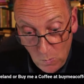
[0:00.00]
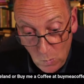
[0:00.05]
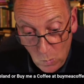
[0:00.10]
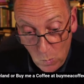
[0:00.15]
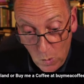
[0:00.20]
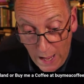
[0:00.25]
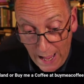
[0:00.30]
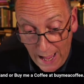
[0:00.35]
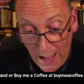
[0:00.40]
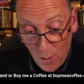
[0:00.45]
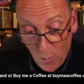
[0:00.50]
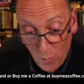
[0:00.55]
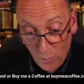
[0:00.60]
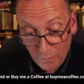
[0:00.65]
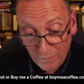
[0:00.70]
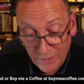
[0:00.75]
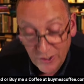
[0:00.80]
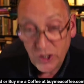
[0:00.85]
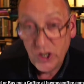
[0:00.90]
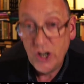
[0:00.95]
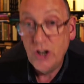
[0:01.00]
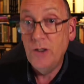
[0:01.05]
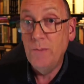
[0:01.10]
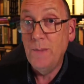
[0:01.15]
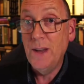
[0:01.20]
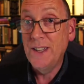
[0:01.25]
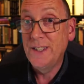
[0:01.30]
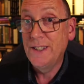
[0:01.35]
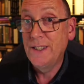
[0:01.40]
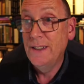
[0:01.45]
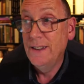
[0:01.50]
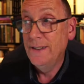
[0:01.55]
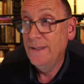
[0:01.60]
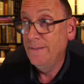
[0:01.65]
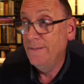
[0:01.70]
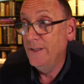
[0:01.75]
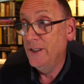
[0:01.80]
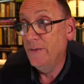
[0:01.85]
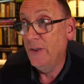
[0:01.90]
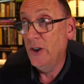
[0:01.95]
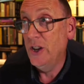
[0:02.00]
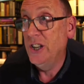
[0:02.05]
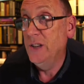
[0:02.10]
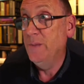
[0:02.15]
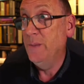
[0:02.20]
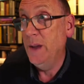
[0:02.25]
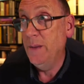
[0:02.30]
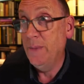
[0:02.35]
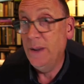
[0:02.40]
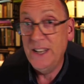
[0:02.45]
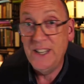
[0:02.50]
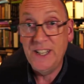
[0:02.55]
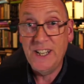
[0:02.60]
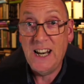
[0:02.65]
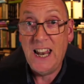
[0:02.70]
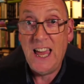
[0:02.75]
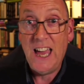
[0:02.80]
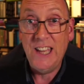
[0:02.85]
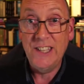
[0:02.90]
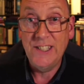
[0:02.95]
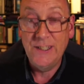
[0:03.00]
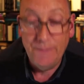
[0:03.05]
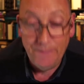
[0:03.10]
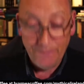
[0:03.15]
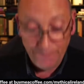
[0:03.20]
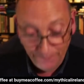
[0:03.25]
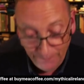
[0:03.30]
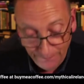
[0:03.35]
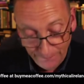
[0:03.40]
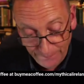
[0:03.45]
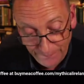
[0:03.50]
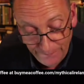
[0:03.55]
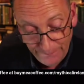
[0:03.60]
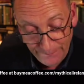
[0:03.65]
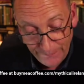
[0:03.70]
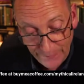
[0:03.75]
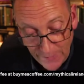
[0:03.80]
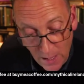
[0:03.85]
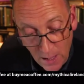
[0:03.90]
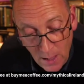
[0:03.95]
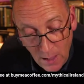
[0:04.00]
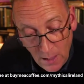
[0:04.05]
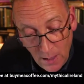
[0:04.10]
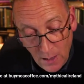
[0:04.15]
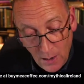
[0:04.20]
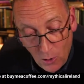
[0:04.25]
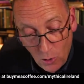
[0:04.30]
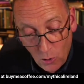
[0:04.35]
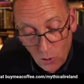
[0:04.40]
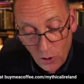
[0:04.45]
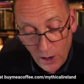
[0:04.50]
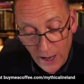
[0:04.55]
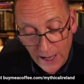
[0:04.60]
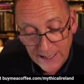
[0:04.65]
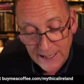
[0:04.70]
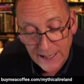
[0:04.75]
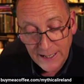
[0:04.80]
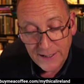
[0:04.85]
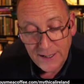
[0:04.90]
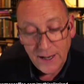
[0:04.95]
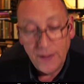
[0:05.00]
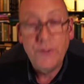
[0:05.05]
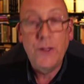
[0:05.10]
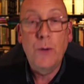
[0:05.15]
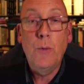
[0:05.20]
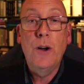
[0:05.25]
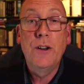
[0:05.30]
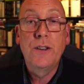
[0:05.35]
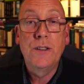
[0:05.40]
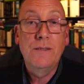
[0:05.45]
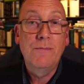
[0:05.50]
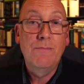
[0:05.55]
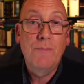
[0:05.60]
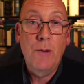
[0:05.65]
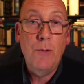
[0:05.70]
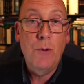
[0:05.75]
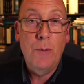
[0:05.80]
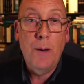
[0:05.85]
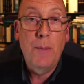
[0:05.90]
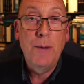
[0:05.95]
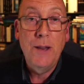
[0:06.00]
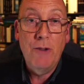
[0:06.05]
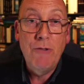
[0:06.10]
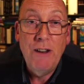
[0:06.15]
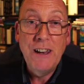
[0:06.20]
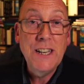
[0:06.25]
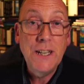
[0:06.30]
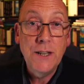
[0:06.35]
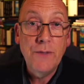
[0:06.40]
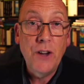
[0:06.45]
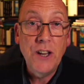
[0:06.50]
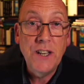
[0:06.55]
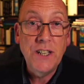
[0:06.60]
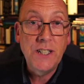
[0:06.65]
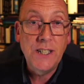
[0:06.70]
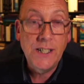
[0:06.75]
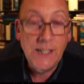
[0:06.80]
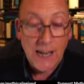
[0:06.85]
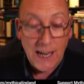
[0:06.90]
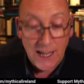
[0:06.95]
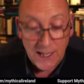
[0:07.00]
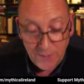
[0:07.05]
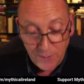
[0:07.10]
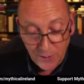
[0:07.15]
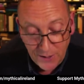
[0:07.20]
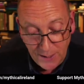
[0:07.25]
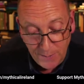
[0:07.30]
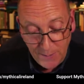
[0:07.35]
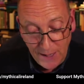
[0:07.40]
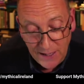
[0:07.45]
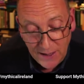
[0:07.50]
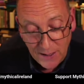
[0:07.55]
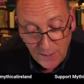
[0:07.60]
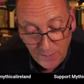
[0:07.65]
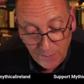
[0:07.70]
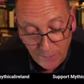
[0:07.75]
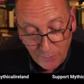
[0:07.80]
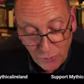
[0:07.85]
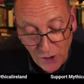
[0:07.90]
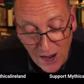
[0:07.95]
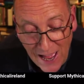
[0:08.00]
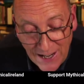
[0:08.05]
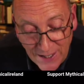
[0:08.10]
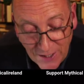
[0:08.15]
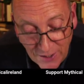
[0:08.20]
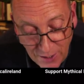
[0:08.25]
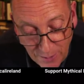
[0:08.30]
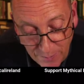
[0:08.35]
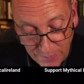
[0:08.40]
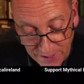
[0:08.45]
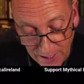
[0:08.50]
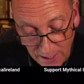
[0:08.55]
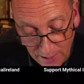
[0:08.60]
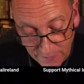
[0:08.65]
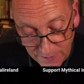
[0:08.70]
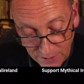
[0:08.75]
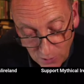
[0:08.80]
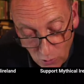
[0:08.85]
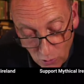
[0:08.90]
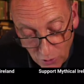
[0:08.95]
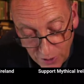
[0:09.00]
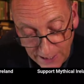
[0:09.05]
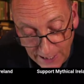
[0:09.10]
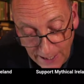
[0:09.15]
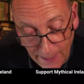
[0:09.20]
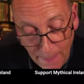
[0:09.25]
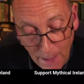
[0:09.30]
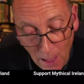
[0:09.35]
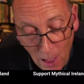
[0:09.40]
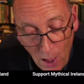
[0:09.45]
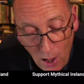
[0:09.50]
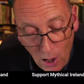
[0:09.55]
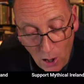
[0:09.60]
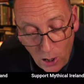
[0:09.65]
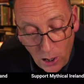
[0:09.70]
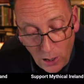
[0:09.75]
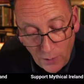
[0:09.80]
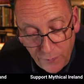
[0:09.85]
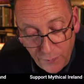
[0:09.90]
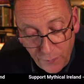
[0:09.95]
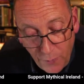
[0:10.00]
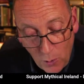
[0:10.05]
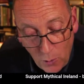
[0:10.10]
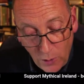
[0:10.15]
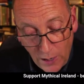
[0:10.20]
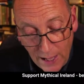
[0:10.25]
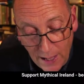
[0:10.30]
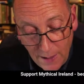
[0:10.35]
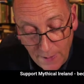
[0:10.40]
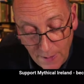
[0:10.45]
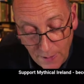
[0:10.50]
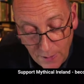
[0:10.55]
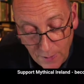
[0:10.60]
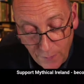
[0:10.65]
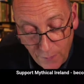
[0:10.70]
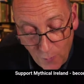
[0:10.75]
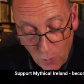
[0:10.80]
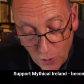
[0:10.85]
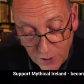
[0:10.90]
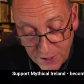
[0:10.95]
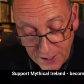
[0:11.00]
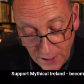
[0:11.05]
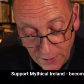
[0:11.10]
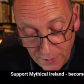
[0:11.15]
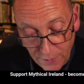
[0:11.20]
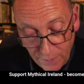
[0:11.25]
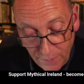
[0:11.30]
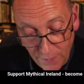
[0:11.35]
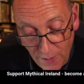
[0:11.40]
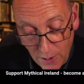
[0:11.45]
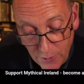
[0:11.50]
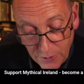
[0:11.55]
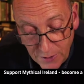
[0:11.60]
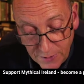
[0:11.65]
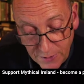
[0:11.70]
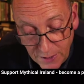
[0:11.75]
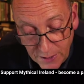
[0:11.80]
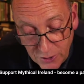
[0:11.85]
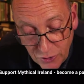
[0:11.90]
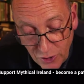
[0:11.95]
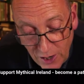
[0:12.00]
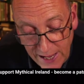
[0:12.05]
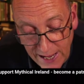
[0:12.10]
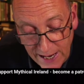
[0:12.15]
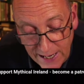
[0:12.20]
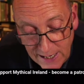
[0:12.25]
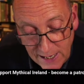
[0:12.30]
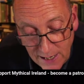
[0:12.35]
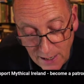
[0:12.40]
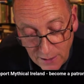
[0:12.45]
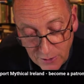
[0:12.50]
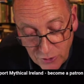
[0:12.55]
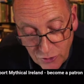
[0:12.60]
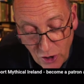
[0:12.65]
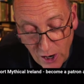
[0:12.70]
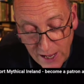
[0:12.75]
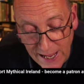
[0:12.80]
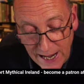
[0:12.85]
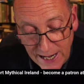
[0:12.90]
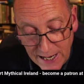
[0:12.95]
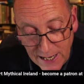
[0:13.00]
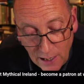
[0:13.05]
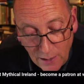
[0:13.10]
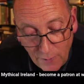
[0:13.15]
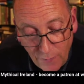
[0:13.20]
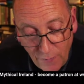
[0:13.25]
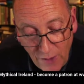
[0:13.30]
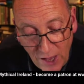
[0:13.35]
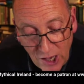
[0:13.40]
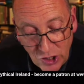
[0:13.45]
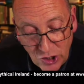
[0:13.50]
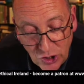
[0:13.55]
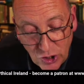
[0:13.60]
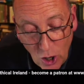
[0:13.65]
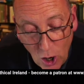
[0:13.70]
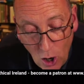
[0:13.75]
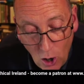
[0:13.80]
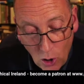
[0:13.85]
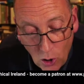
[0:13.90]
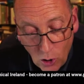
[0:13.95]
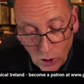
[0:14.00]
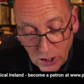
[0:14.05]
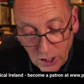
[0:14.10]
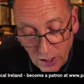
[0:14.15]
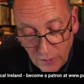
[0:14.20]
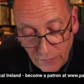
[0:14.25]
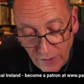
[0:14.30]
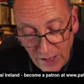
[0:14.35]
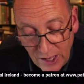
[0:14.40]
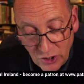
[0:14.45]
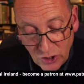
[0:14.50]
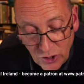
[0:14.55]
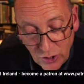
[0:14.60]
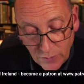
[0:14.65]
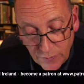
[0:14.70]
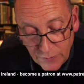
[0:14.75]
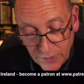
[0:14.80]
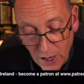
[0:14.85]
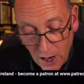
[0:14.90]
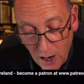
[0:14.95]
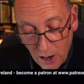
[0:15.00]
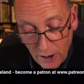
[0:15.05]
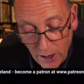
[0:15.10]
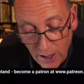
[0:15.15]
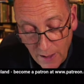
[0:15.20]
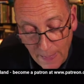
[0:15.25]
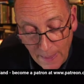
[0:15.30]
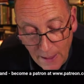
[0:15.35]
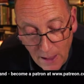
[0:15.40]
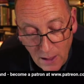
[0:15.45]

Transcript: Wow. Tigernmas divided people into class. Mm or at least if they weren't, they were probably already divided into class, but he made them brand themselves accordingly. Ollamh Fodhla, the 40th, founded the triennial, triennial Feis or Convention of Tara,